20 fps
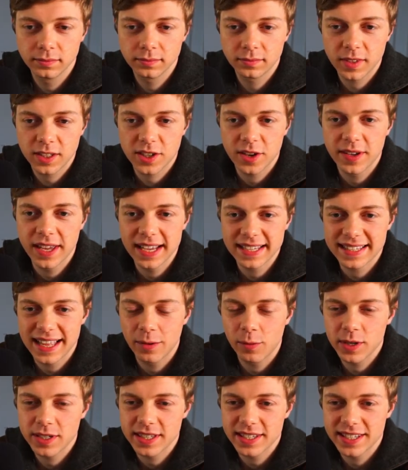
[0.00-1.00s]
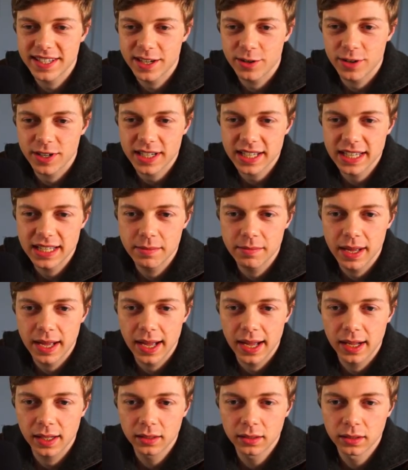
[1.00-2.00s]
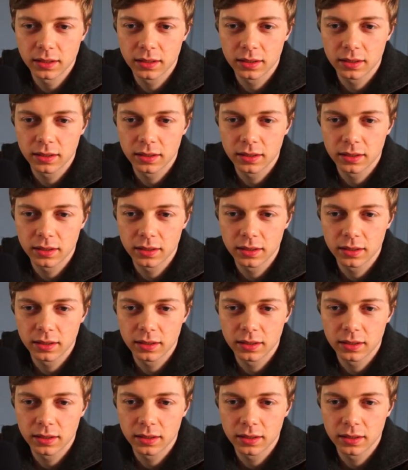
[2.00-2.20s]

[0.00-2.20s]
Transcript: So yes, that was the secret email.